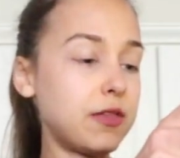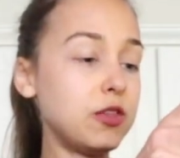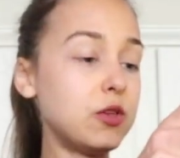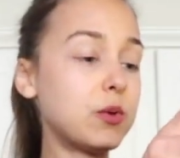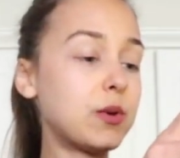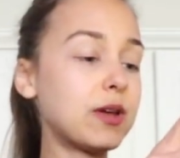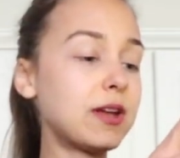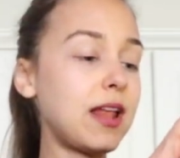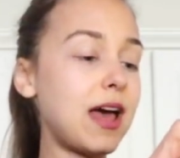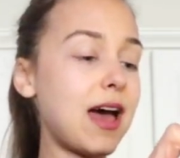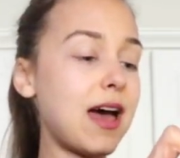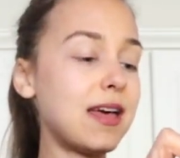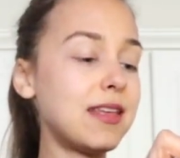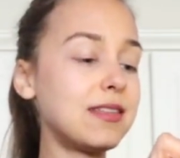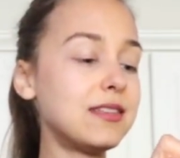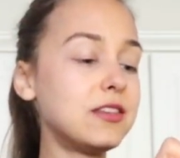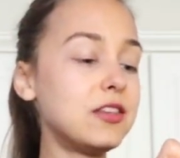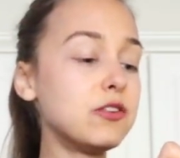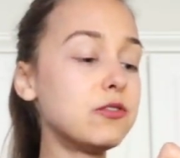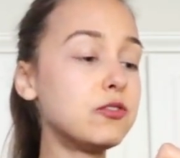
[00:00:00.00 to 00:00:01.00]
You
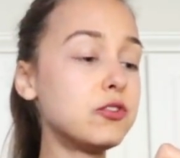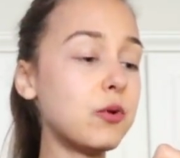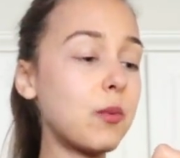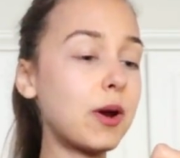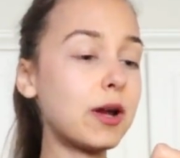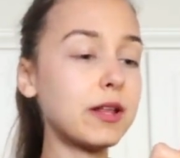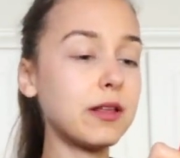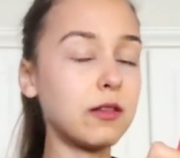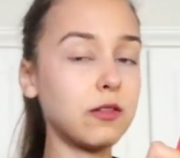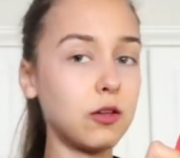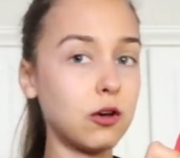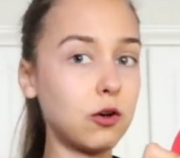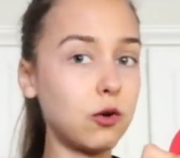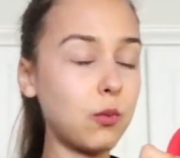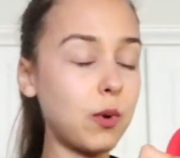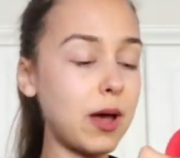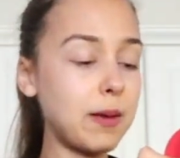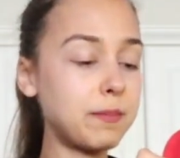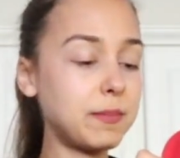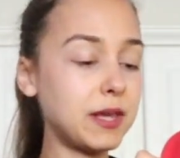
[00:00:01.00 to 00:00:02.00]
do want it a little
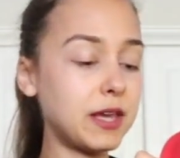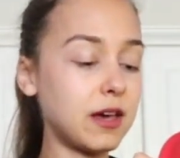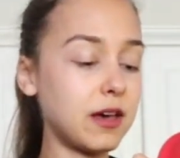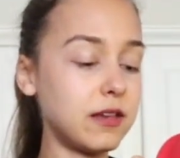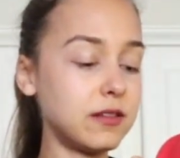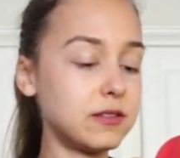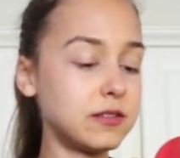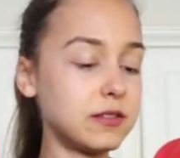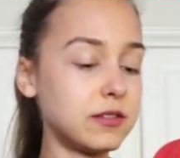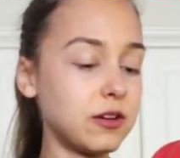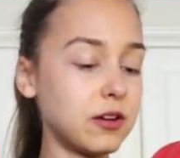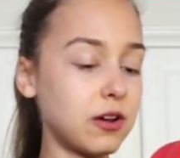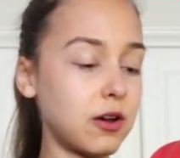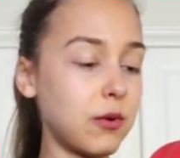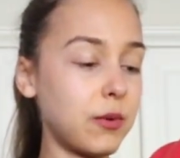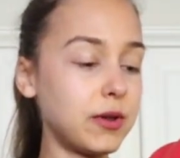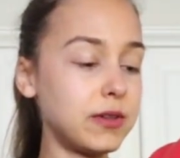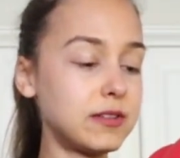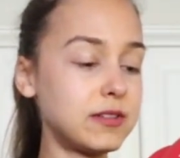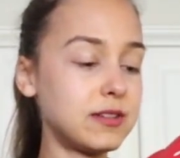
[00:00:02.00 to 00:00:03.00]
wet because you're
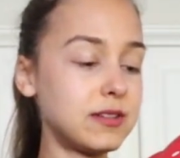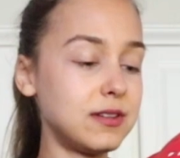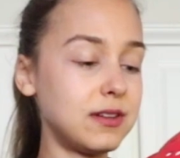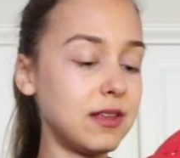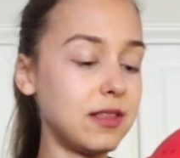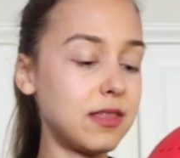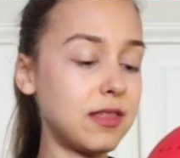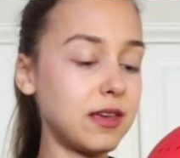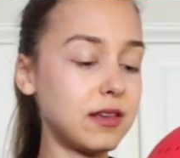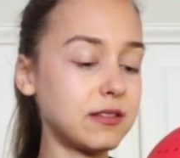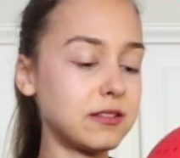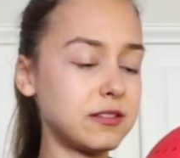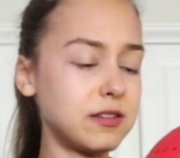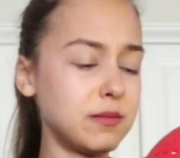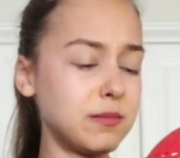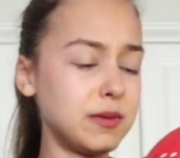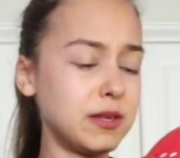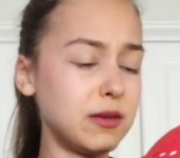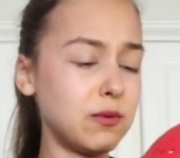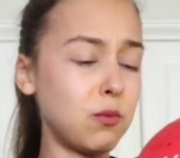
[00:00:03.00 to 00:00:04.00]
going to need things to
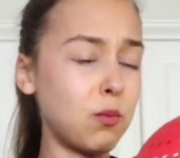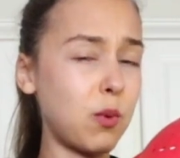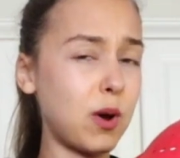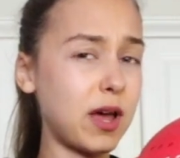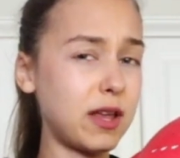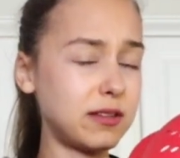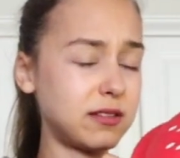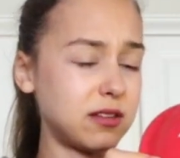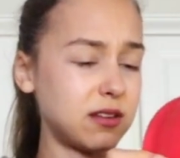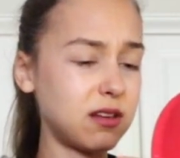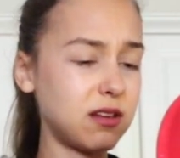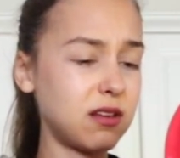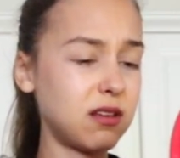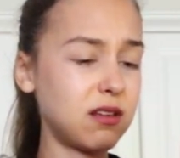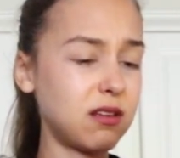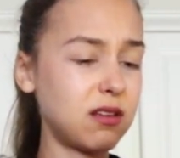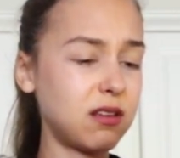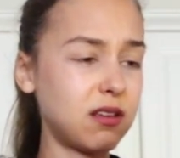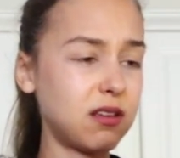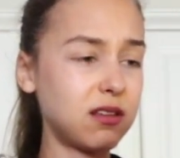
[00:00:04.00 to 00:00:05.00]
be wet
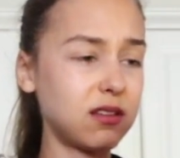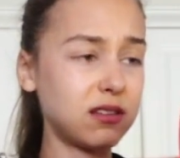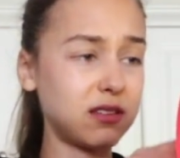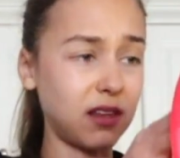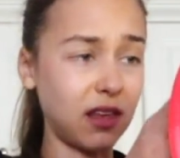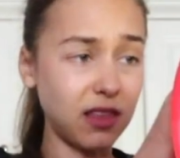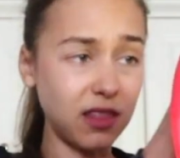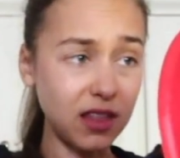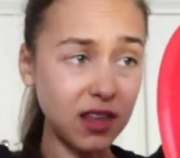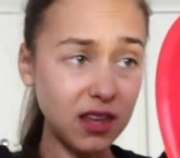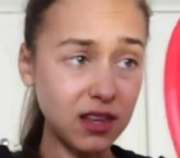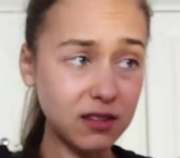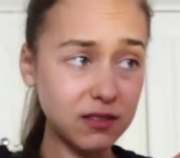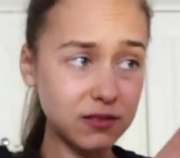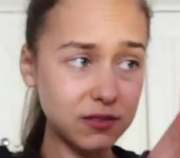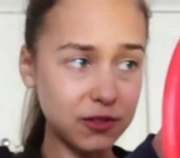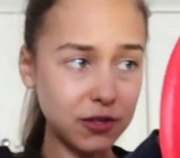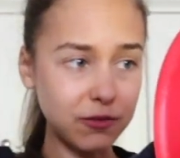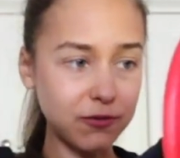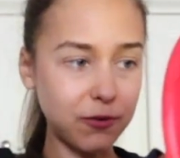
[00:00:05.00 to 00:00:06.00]
slightly
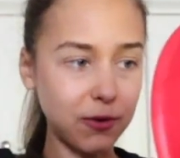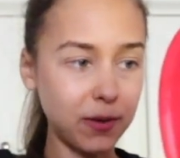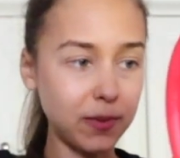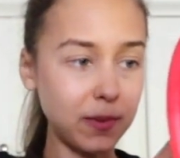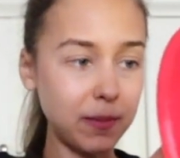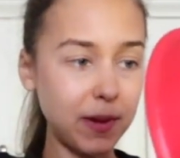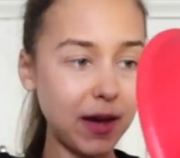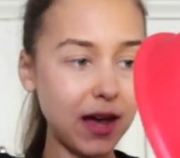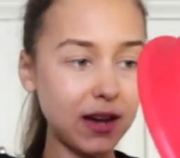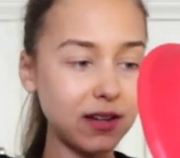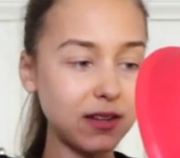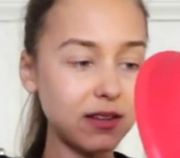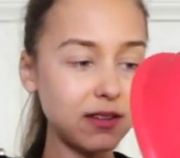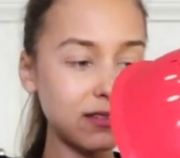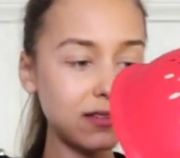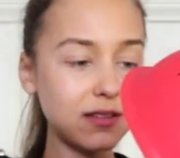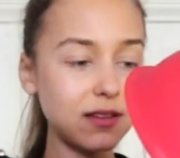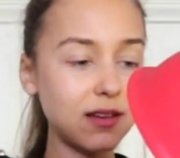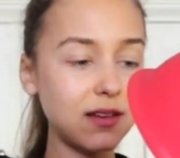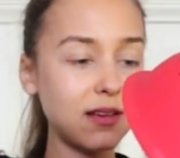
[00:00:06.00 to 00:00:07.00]
to form the
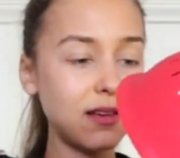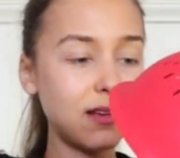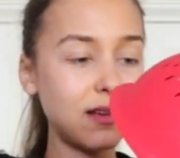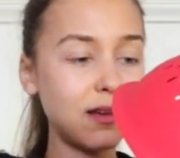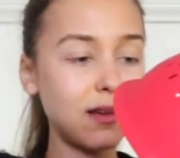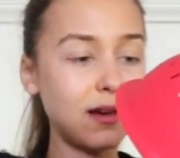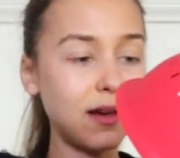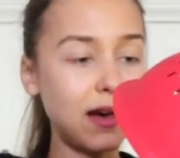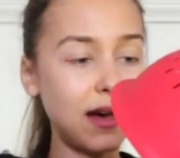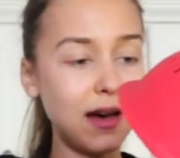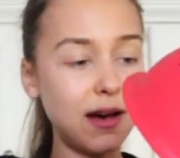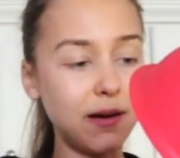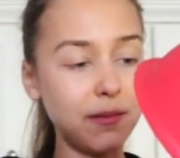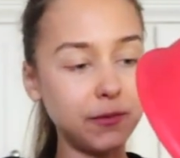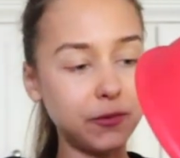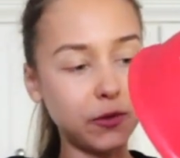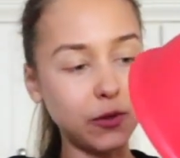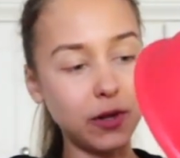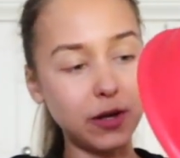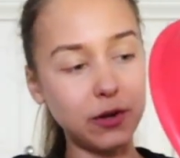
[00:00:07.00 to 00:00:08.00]
patties.
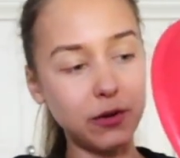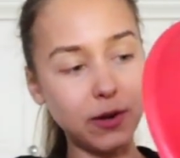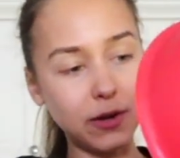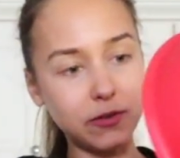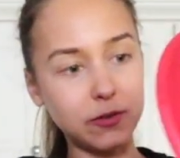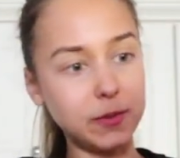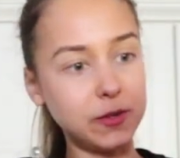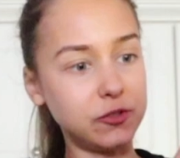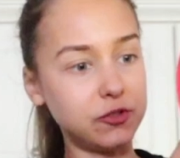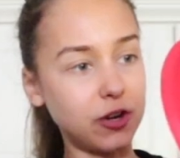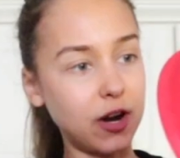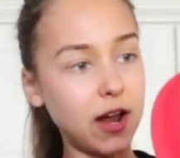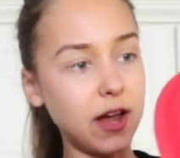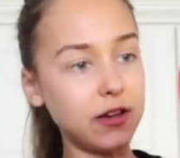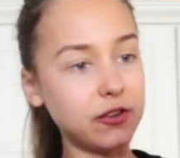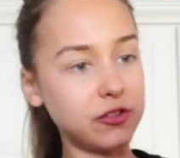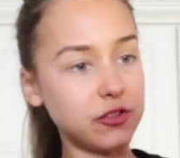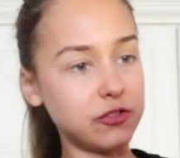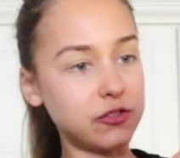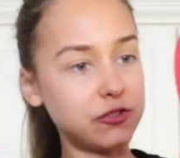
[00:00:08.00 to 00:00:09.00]
So they don't have to be
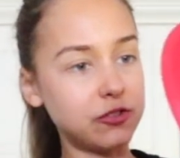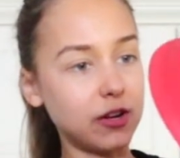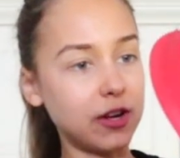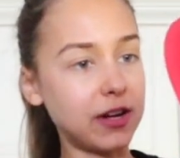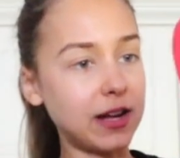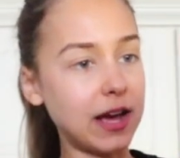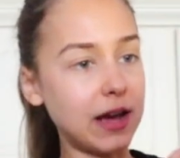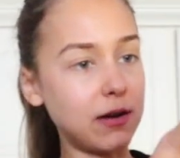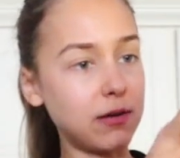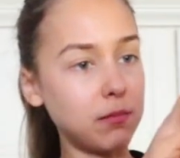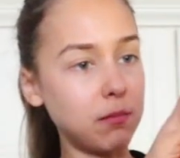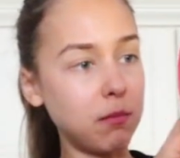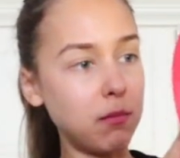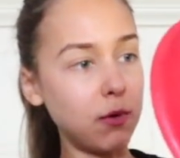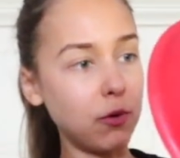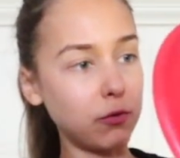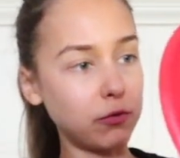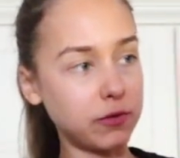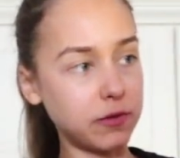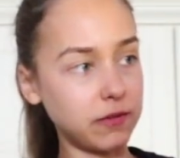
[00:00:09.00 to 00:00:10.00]
dry. Just drain out
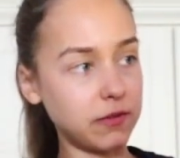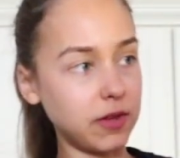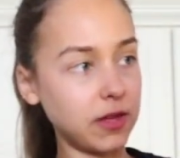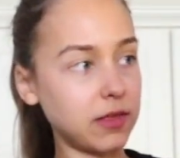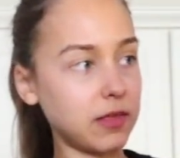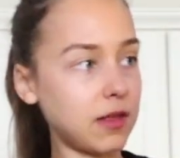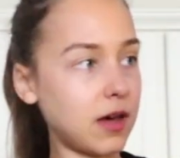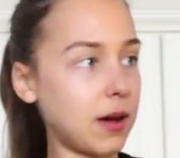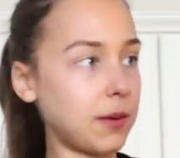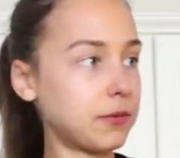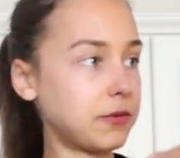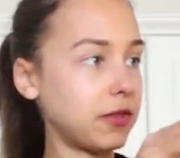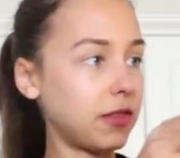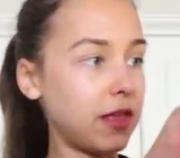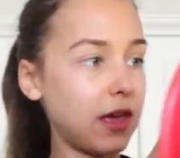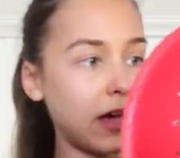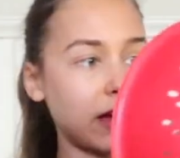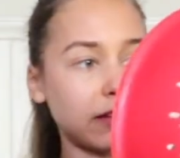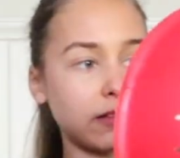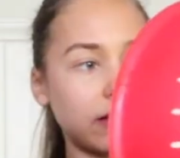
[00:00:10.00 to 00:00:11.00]
most of, like, obviously
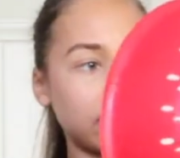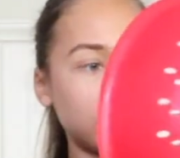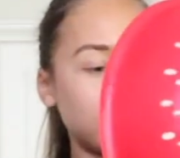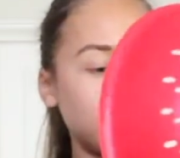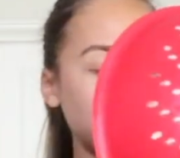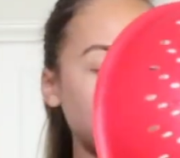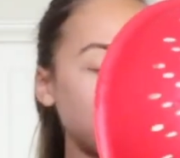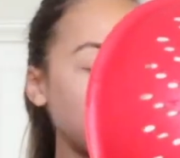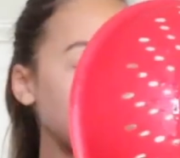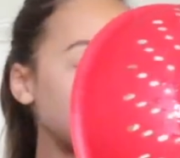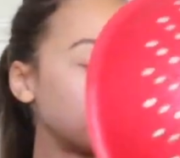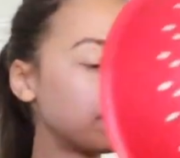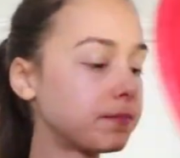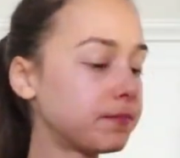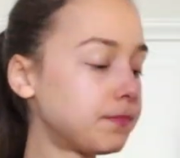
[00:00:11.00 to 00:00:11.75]
the excess liquid.